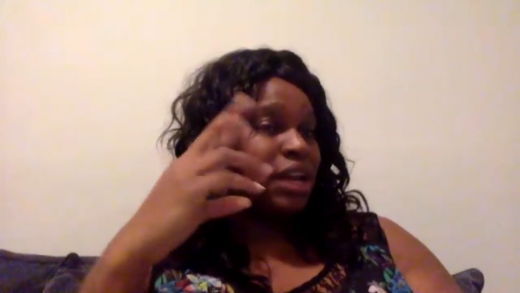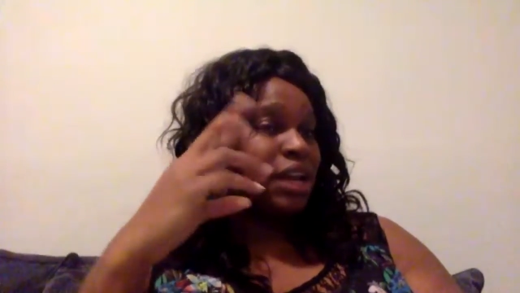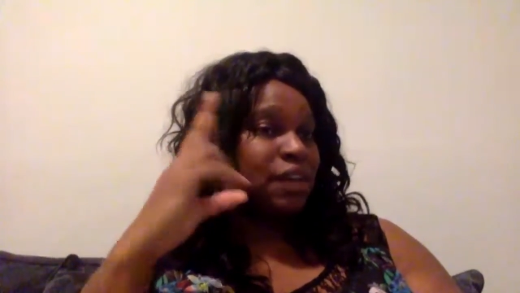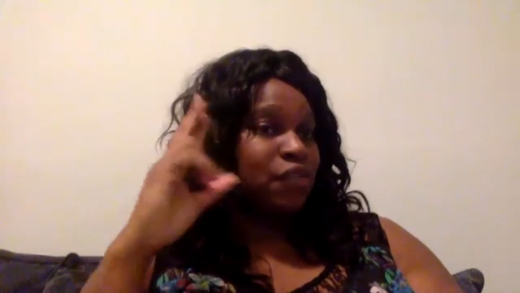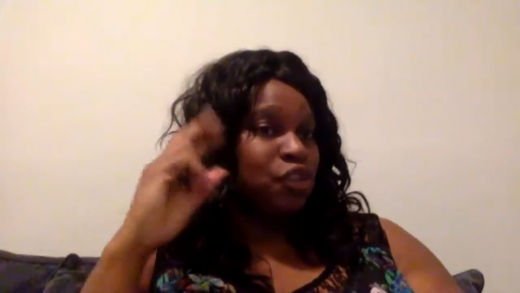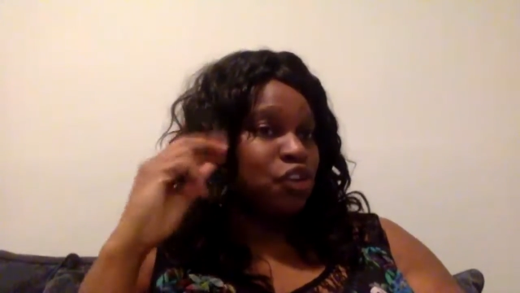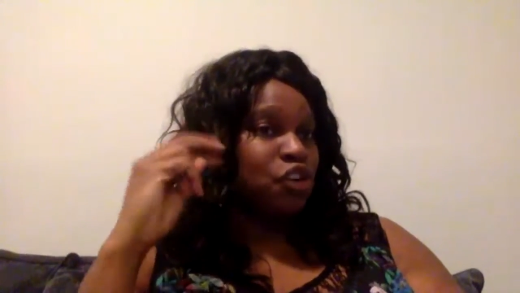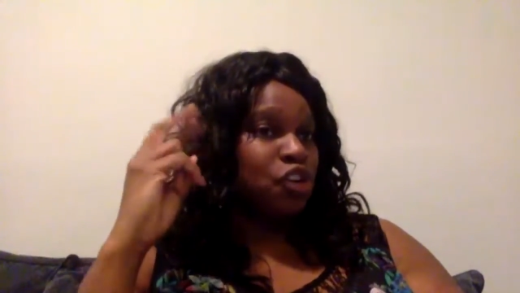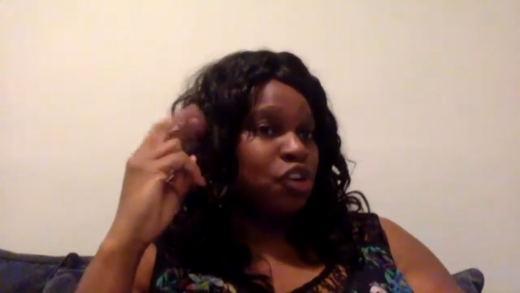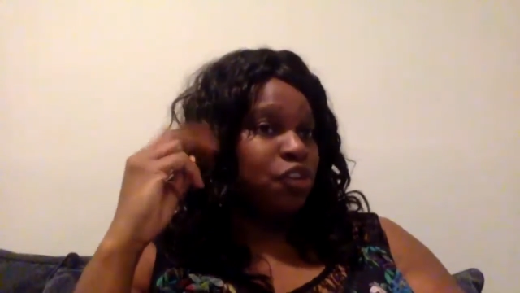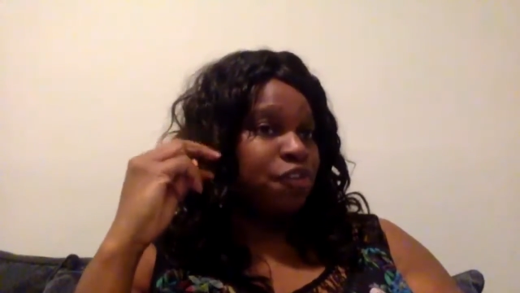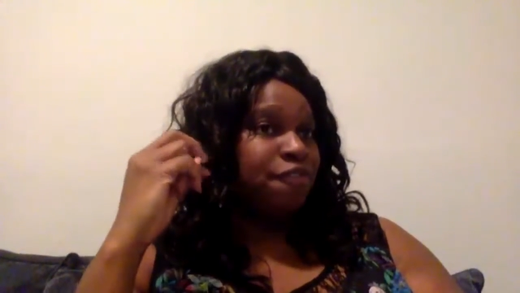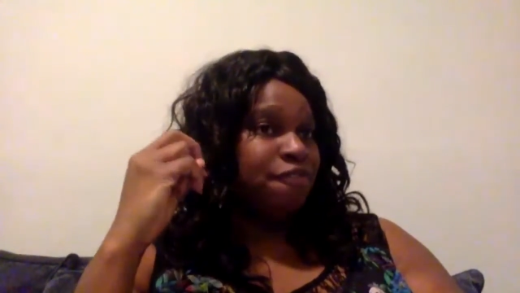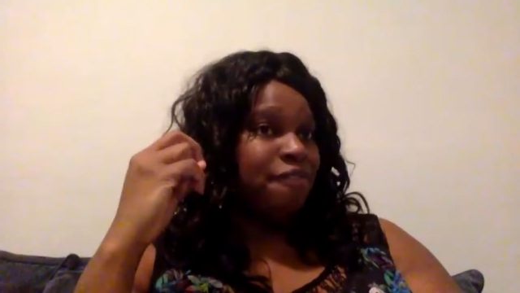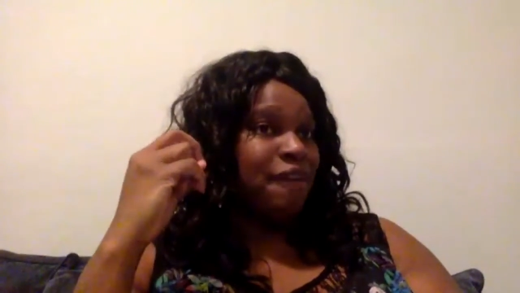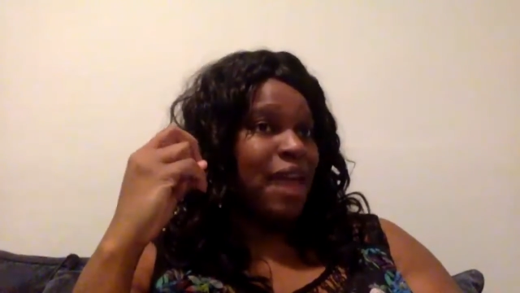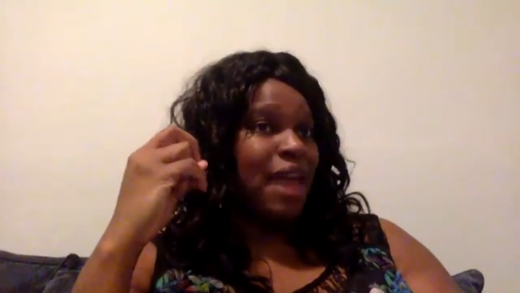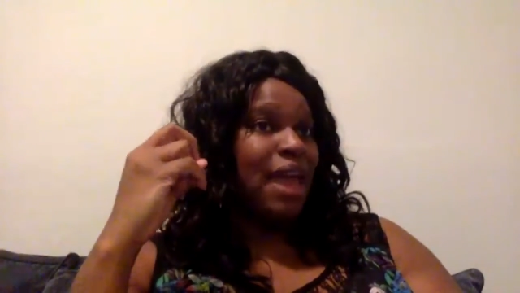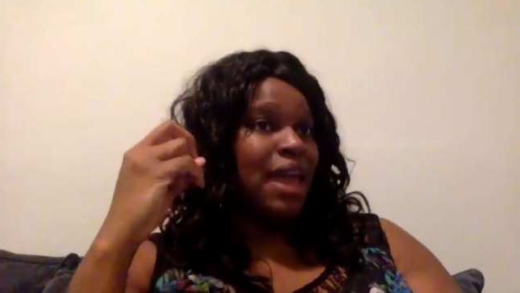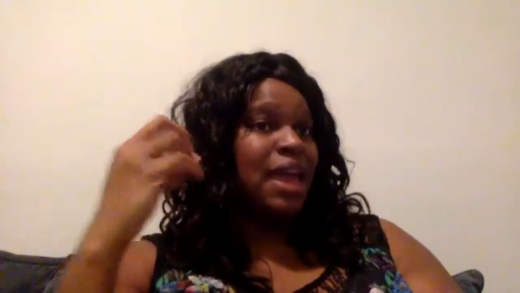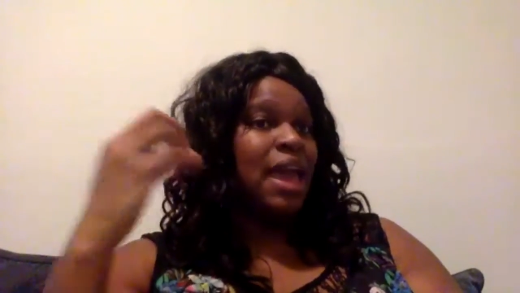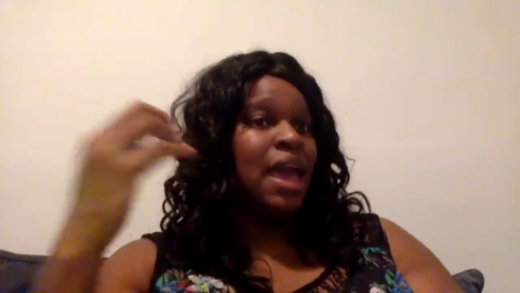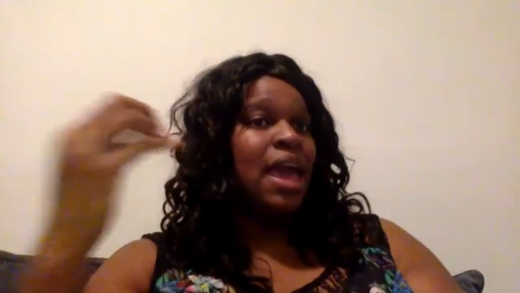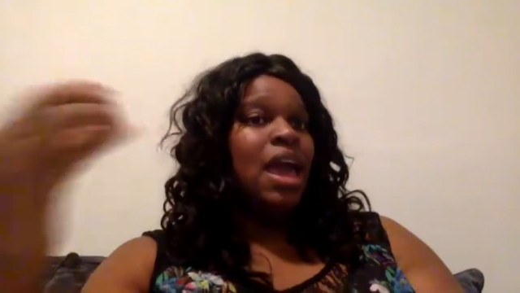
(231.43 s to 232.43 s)
If you're
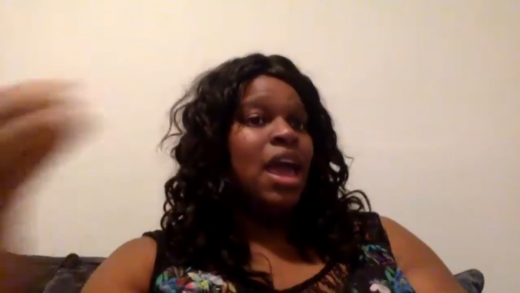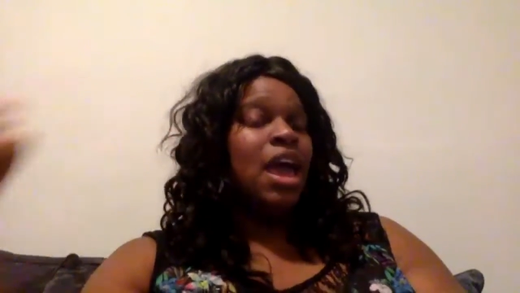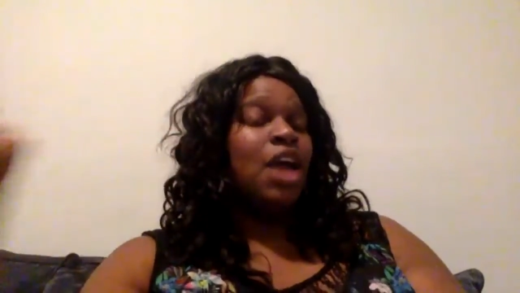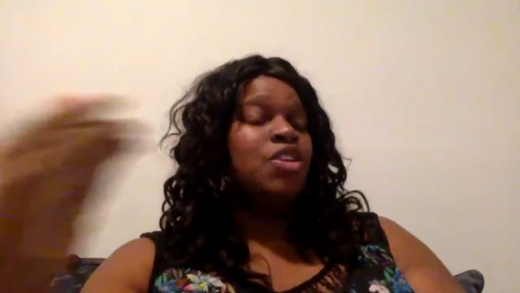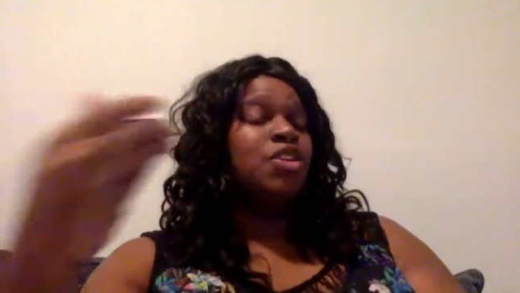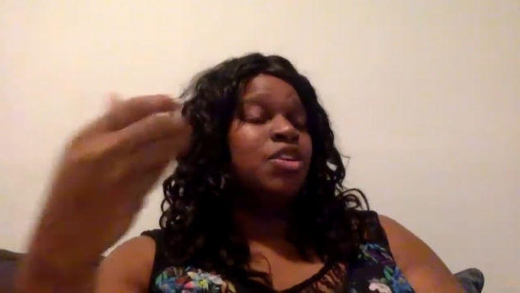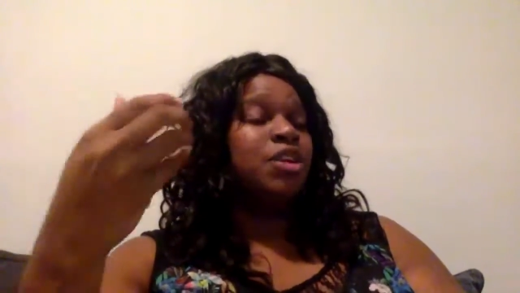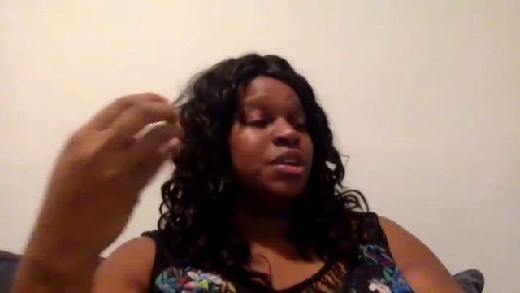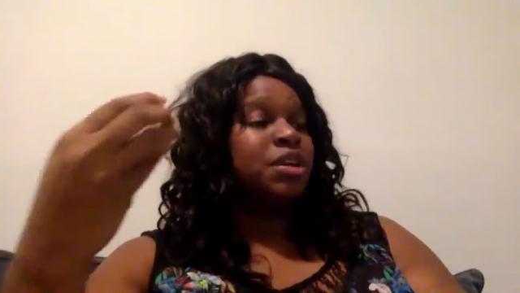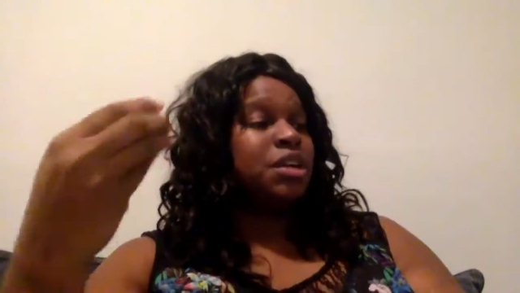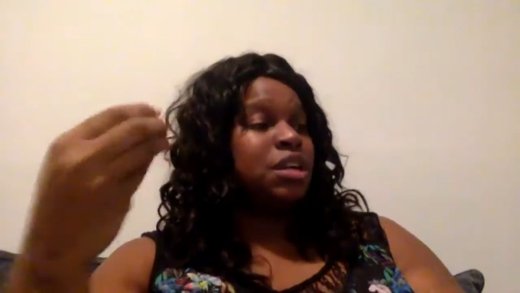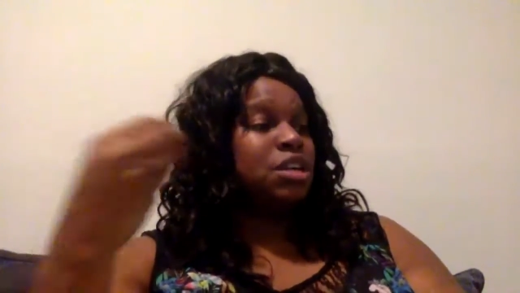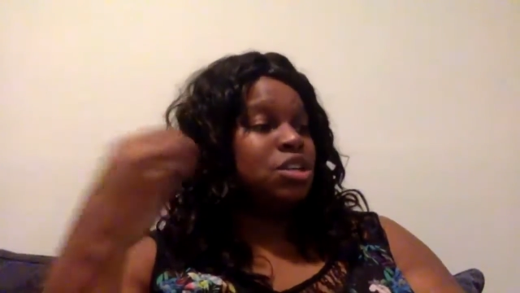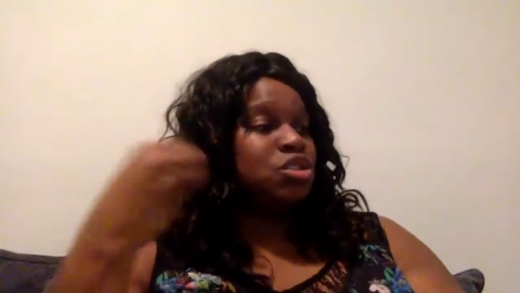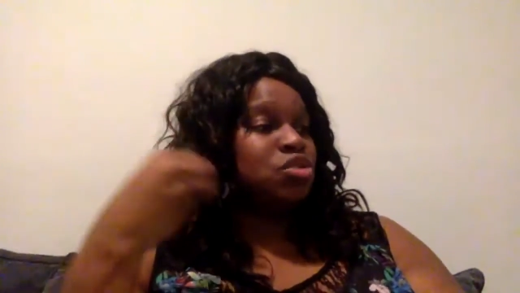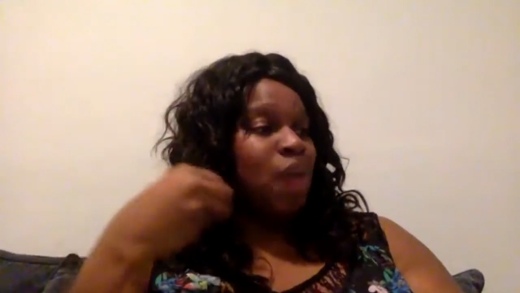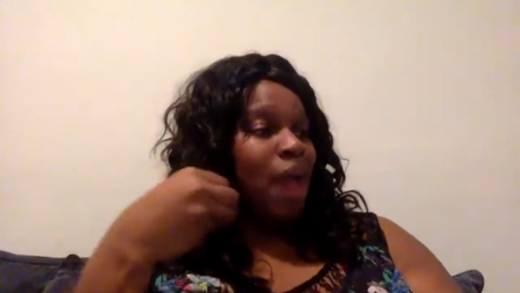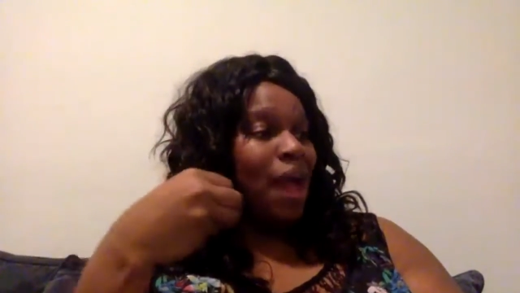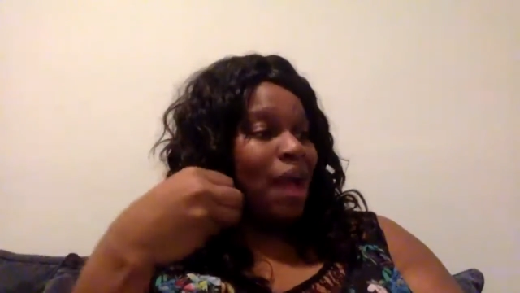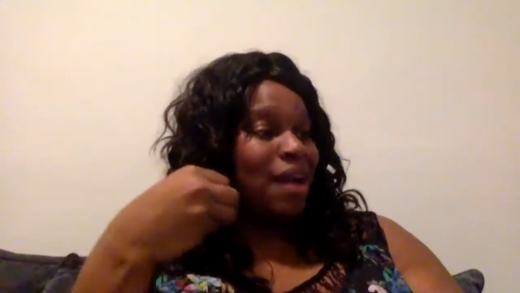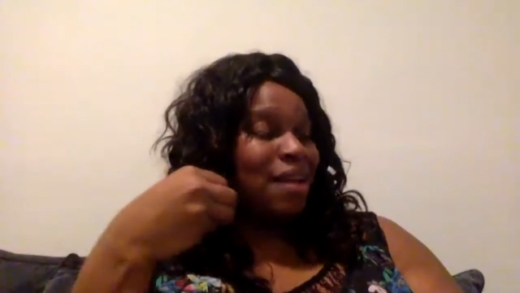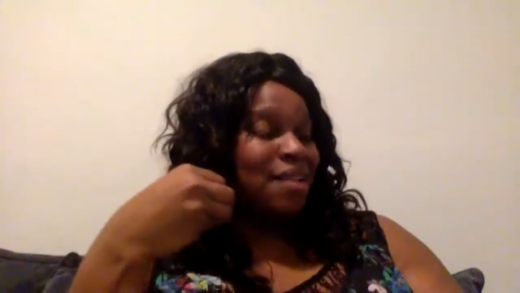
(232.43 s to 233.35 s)
fake, and you're going to attract